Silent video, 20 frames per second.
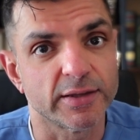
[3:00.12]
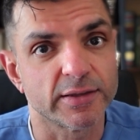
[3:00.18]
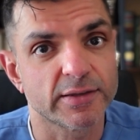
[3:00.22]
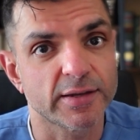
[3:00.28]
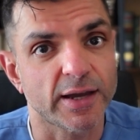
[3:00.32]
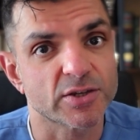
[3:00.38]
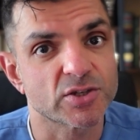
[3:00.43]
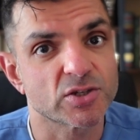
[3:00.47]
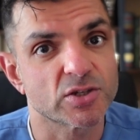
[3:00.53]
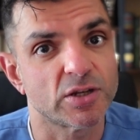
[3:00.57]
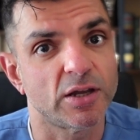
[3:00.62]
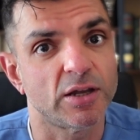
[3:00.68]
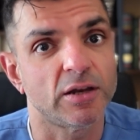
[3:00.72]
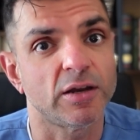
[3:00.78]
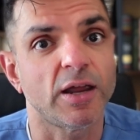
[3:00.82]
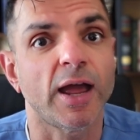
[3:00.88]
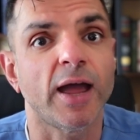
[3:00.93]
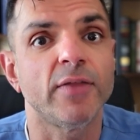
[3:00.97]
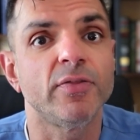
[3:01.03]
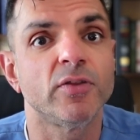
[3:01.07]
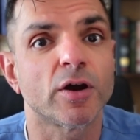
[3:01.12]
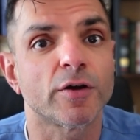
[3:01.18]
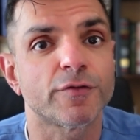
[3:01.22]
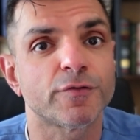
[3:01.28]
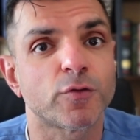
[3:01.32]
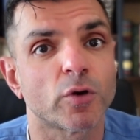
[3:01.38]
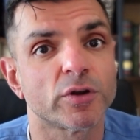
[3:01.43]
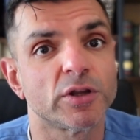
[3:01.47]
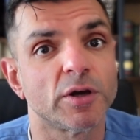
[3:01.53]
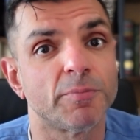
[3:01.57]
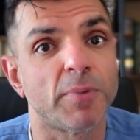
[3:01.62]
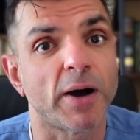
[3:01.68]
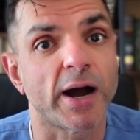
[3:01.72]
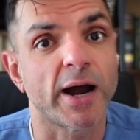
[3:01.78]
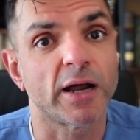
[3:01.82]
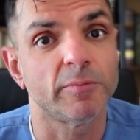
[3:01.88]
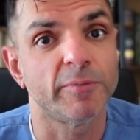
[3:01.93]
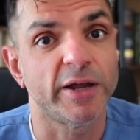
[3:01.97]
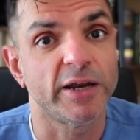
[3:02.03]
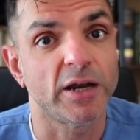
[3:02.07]
intestine, and therefore the
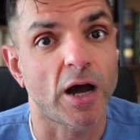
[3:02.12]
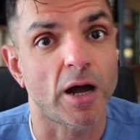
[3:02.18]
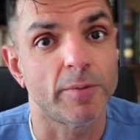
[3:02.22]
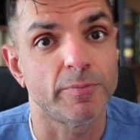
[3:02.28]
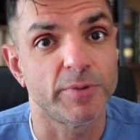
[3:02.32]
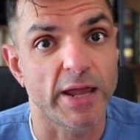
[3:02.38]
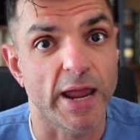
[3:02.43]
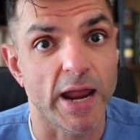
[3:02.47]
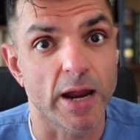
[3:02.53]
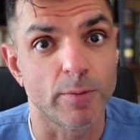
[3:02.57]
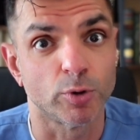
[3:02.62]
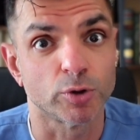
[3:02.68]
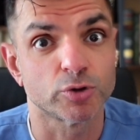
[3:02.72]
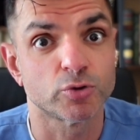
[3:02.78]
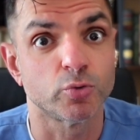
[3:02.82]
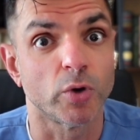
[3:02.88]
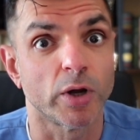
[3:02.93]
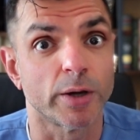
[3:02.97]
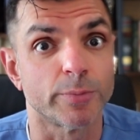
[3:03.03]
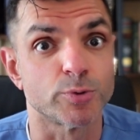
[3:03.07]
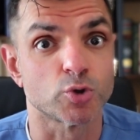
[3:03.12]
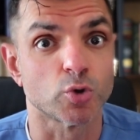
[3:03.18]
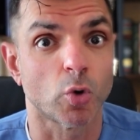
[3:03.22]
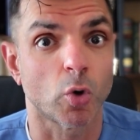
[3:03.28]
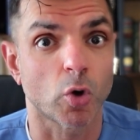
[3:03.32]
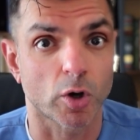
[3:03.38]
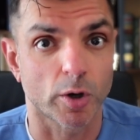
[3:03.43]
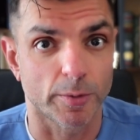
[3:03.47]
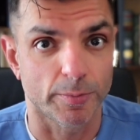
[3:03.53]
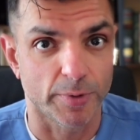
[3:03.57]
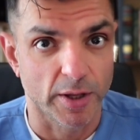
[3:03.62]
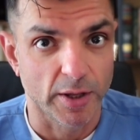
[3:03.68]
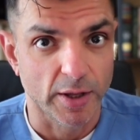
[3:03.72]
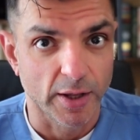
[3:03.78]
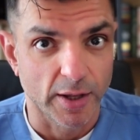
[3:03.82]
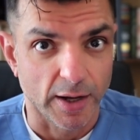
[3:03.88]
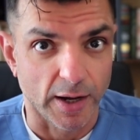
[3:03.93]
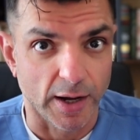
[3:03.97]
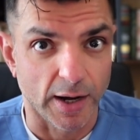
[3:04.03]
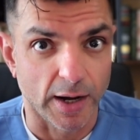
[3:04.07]
bile may not be able to absorb
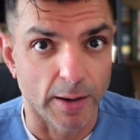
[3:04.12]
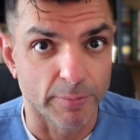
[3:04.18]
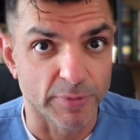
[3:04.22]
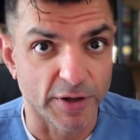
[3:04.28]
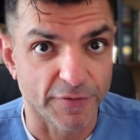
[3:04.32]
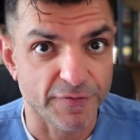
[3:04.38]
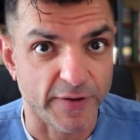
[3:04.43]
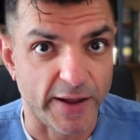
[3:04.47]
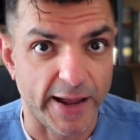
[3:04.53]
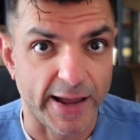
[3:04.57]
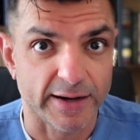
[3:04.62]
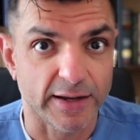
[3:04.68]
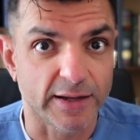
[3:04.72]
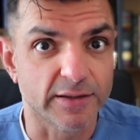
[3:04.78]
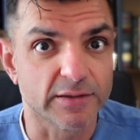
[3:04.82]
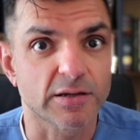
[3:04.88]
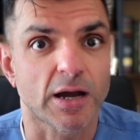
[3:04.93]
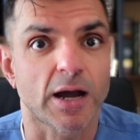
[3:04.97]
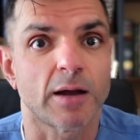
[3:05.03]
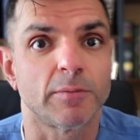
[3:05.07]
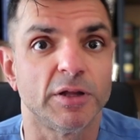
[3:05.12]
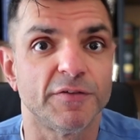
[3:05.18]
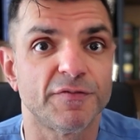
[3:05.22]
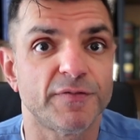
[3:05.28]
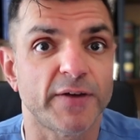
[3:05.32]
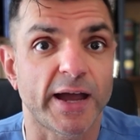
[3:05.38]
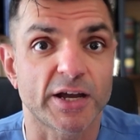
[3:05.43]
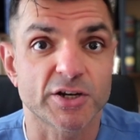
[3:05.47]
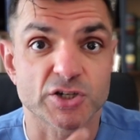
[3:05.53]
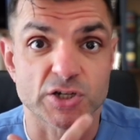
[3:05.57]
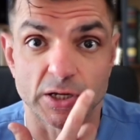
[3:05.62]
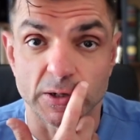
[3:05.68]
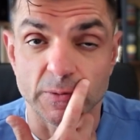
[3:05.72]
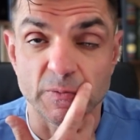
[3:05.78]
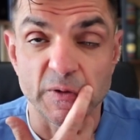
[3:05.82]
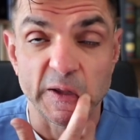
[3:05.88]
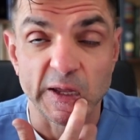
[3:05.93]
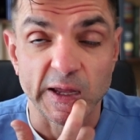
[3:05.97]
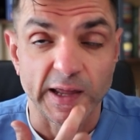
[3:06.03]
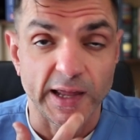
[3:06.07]
the fat in timely fashion.
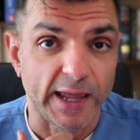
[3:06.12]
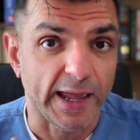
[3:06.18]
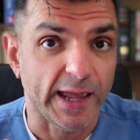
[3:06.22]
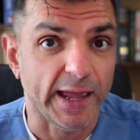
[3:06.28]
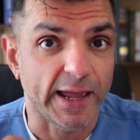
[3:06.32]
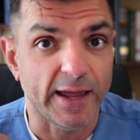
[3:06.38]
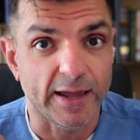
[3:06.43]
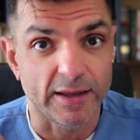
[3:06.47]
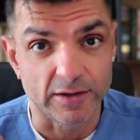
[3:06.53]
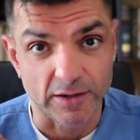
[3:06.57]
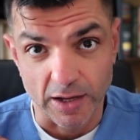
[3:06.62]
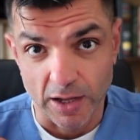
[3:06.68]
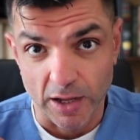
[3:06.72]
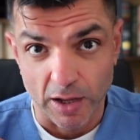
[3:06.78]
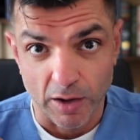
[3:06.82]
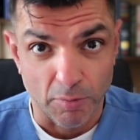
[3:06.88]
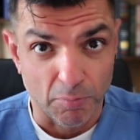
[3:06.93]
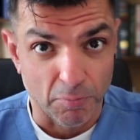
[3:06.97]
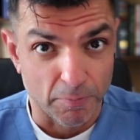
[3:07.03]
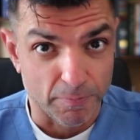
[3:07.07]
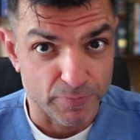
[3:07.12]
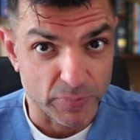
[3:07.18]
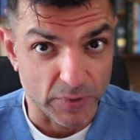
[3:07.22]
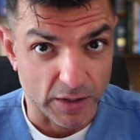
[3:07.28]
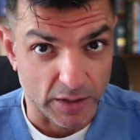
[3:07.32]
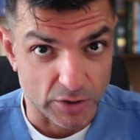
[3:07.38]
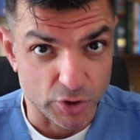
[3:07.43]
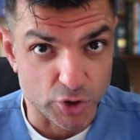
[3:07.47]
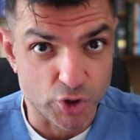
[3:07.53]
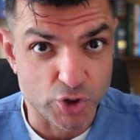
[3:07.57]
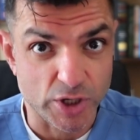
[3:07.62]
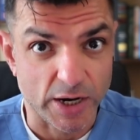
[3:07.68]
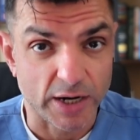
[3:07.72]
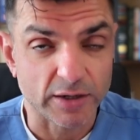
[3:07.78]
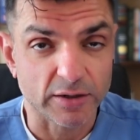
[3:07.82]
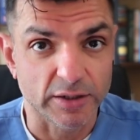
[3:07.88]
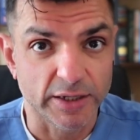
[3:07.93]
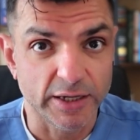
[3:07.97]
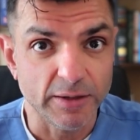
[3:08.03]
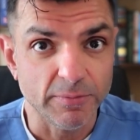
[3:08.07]
And
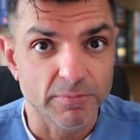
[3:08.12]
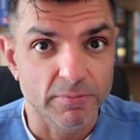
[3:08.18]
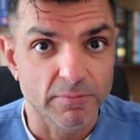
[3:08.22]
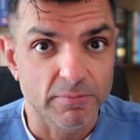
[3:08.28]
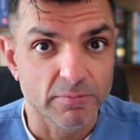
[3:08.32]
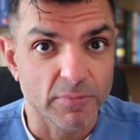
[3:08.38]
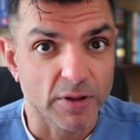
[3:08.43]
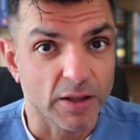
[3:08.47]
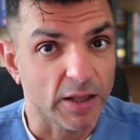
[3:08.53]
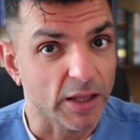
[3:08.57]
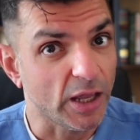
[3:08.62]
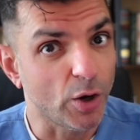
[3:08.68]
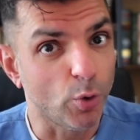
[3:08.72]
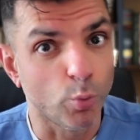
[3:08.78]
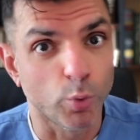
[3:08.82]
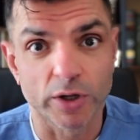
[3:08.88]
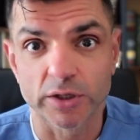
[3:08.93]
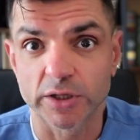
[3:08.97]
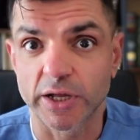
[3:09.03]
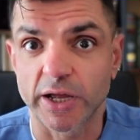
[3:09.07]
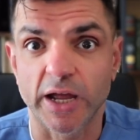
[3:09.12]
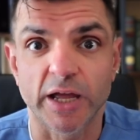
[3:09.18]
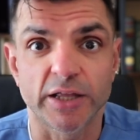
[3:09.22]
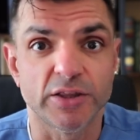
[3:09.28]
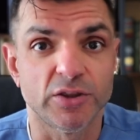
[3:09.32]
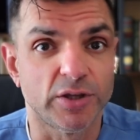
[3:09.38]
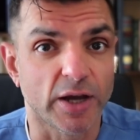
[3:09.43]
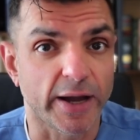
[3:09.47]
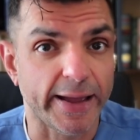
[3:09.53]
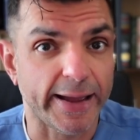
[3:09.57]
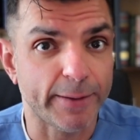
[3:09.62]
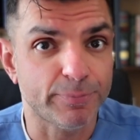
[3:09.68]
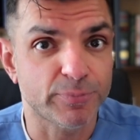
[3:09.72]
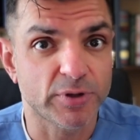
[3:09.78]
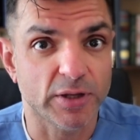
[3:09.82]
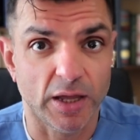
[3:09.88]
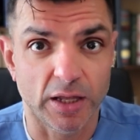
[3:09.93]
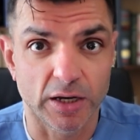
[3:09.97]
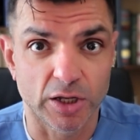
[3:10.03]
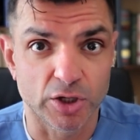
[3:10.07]
generally, it will
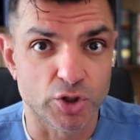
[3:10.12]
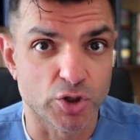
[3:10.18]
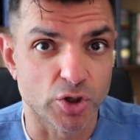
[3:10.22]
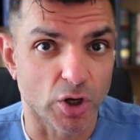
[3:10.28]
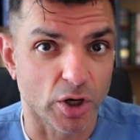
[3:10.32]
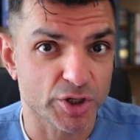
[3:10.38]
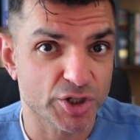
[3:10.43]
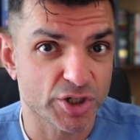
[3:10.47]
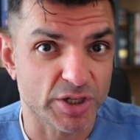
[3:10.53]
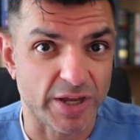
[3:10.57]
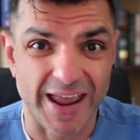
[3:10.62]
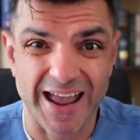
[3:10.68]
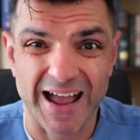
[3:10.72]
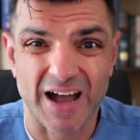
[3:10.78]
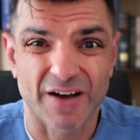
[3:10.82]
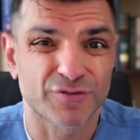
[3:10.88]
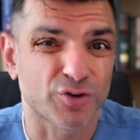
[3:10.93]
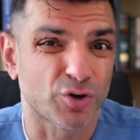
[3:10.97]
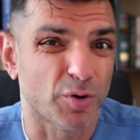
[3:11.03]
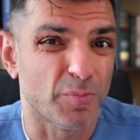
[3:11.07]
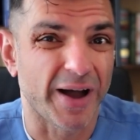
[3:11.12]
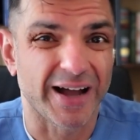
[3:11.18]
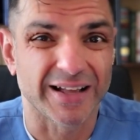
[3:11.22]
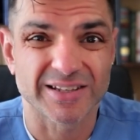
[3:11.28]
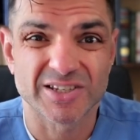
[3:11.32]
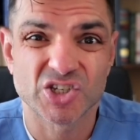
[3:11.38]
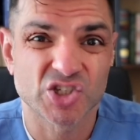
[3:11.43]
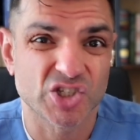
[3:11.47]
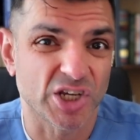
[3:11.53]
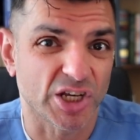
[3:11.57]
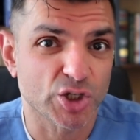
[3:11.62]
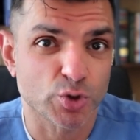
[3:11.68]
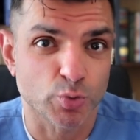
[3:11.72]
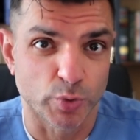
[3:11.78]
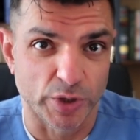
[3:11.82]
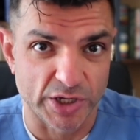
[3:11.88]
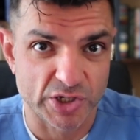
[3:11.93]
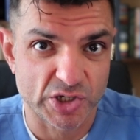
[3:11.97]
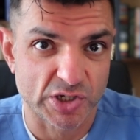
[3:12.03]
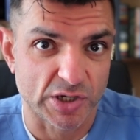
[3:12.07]
adapt and adjust after about 6
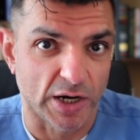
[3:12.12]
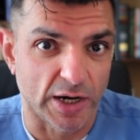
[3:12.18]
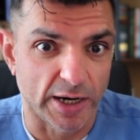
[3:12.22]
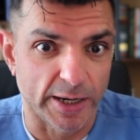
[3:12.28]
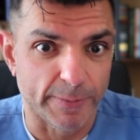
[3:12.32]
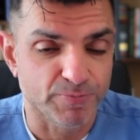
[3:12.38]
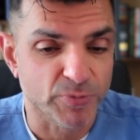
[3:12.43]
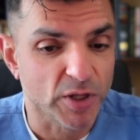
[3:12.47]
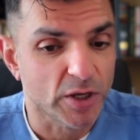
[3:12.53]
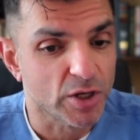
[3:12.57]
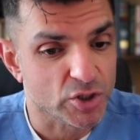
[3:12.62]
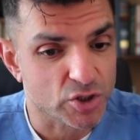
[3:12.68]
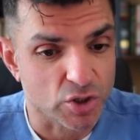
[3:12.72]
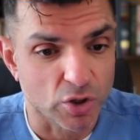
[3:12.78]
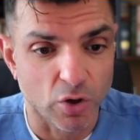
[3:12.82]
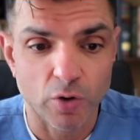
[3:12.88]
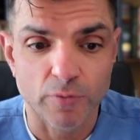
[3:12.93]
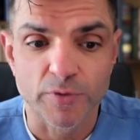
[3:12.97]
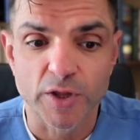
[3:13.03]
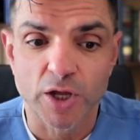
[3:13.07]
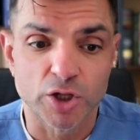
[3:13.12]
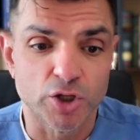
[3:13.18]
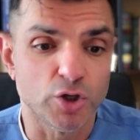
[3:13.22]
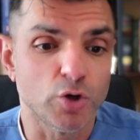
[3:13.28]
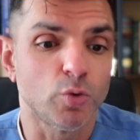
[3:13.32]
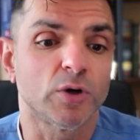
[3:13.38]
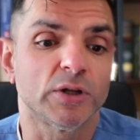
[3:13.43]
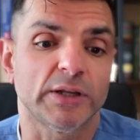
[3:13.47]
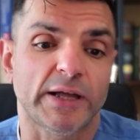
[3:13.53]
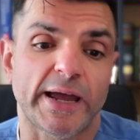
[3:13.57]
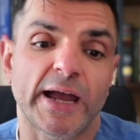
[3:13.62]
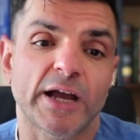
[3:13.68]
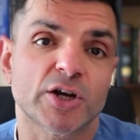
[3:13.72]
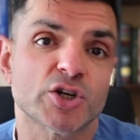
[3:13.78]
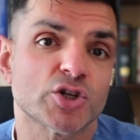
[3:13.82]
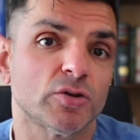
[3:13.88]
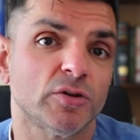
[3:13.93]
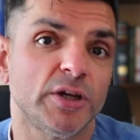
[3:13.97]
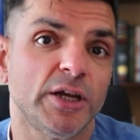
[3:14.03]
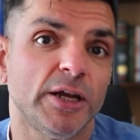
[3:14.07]
weeks' time. So you will
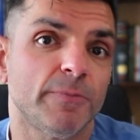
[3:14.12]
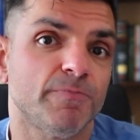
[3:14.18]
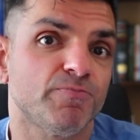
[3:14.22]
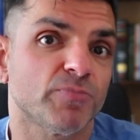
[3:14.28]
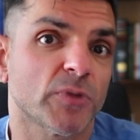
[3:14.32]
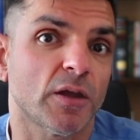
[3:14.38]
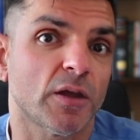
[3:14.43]
actually